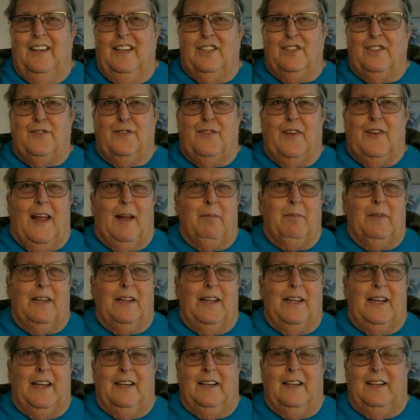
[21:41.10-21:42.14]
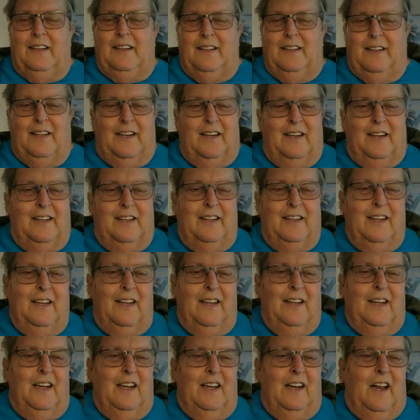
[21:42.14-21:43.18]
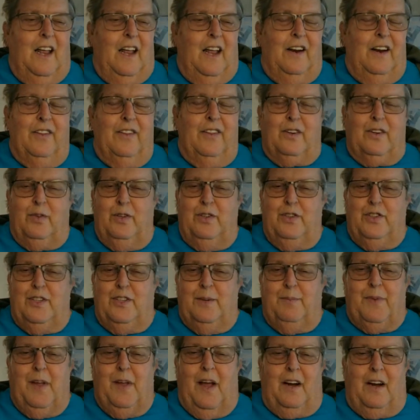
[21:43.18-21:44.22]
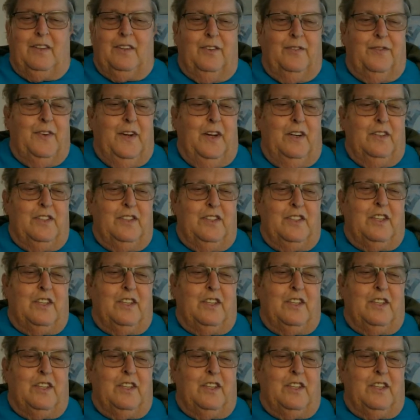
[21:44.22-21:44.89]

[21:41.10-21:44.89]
his family, and then a lot of the cruise ship Doctor folks.